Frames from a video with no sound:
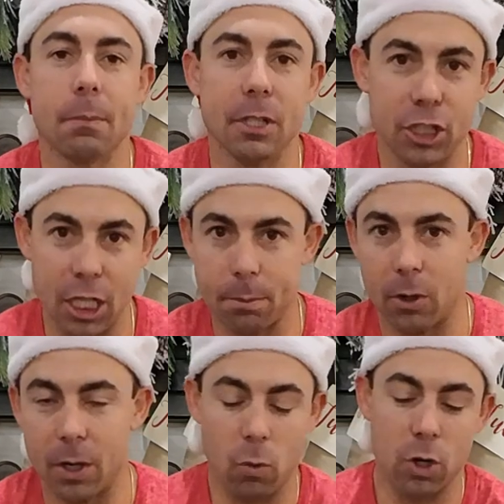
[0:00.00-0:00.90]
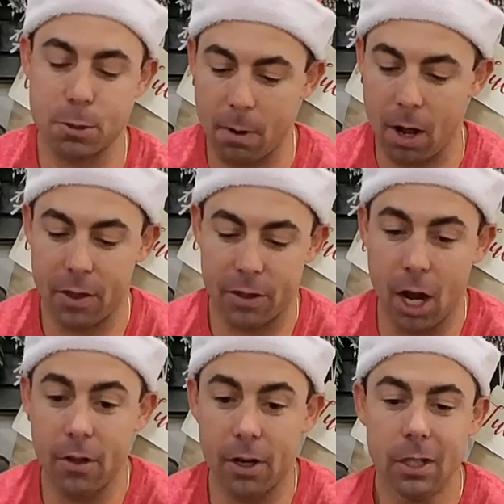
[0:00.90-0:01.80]
be cheaper in one spot than the
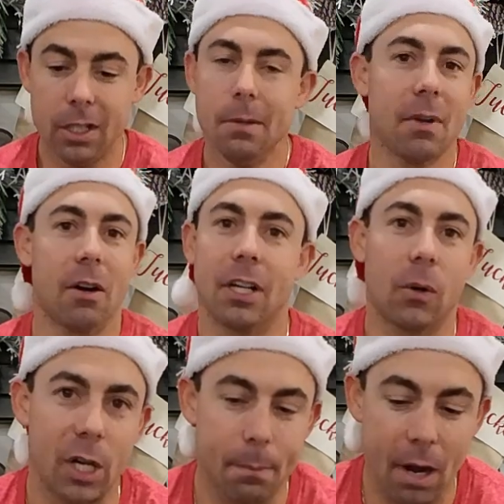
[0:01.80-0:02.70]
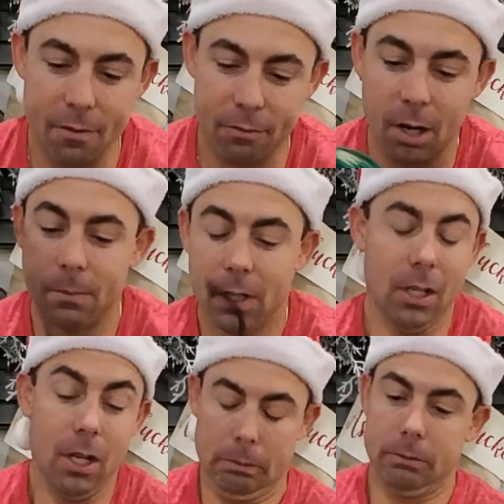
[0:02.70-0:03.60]
other. I don't care where you buy them from.
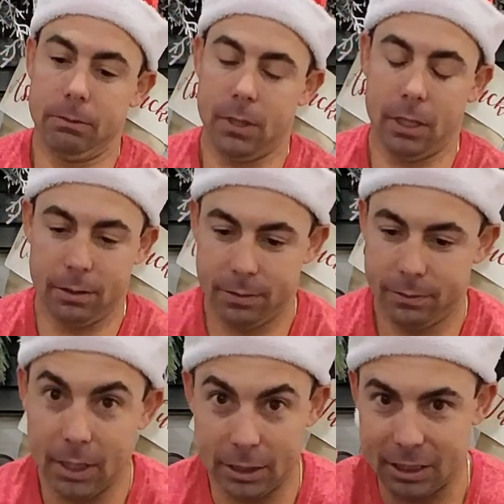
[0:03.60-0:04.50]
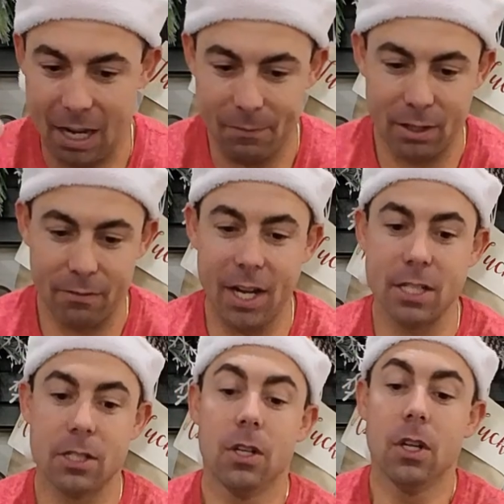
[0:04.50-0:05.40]
That just got me in the face.